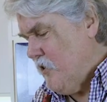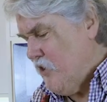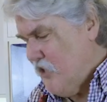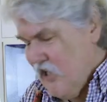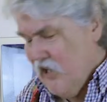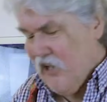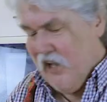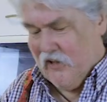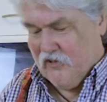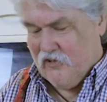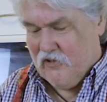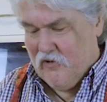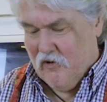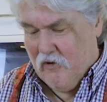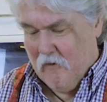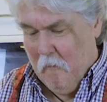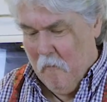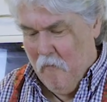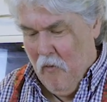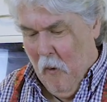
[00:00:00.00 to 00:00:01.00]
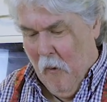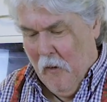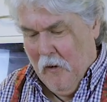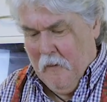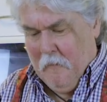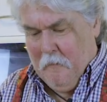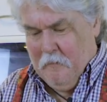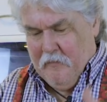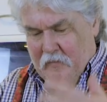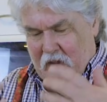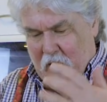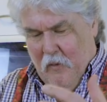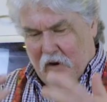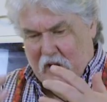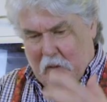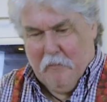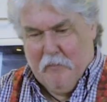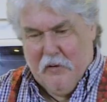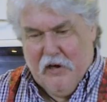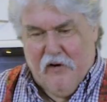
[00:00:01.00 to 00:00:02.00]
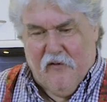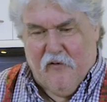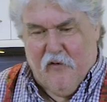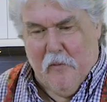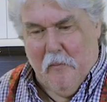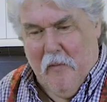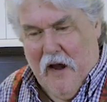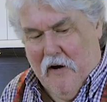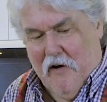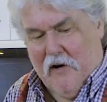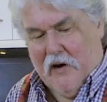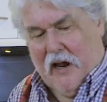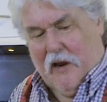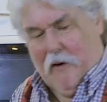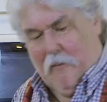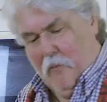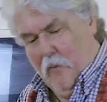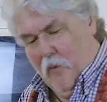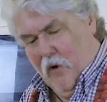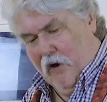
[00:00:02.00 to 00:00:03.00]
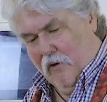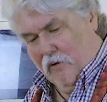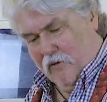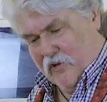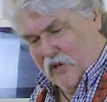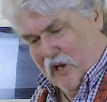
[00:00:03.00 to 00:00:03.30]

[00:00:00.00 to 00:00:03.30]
gee, that's good. What a beautiful marinade. Well